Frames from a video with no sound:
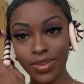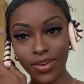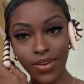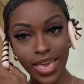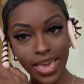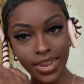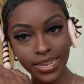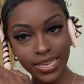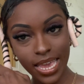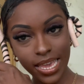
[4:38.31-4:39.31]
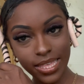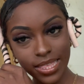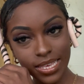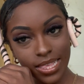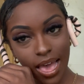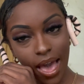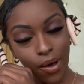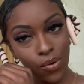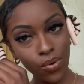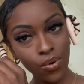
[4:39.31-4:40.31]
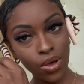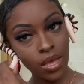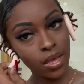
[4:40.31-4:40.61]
gonna go ahead and take these out.